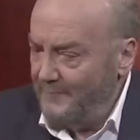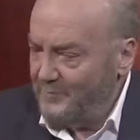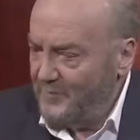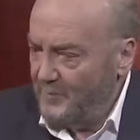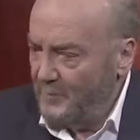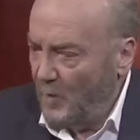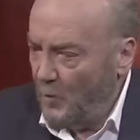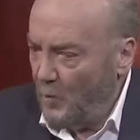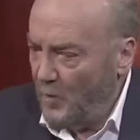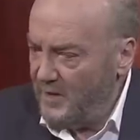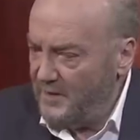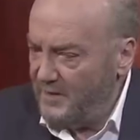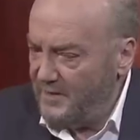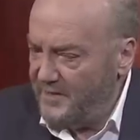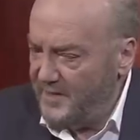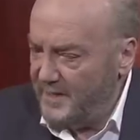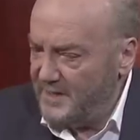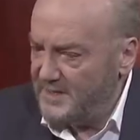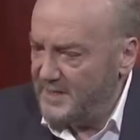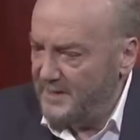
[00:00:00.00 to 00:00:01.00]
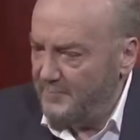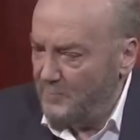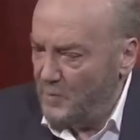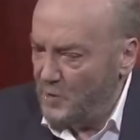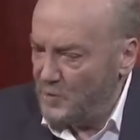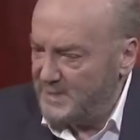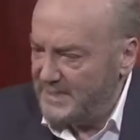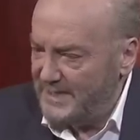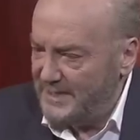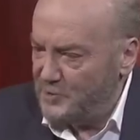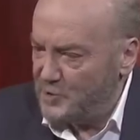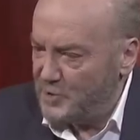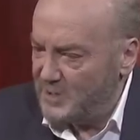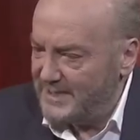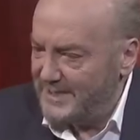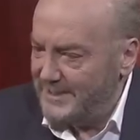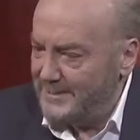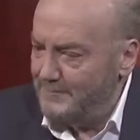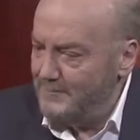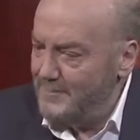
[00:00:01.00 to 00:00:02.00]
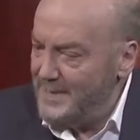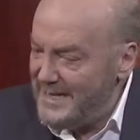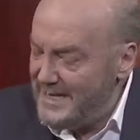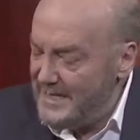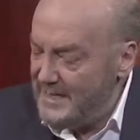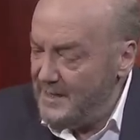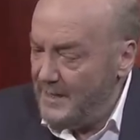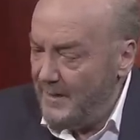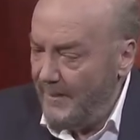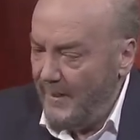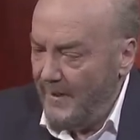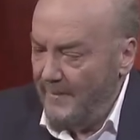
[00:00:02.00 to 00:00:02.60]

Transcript: But one of the things that most interested me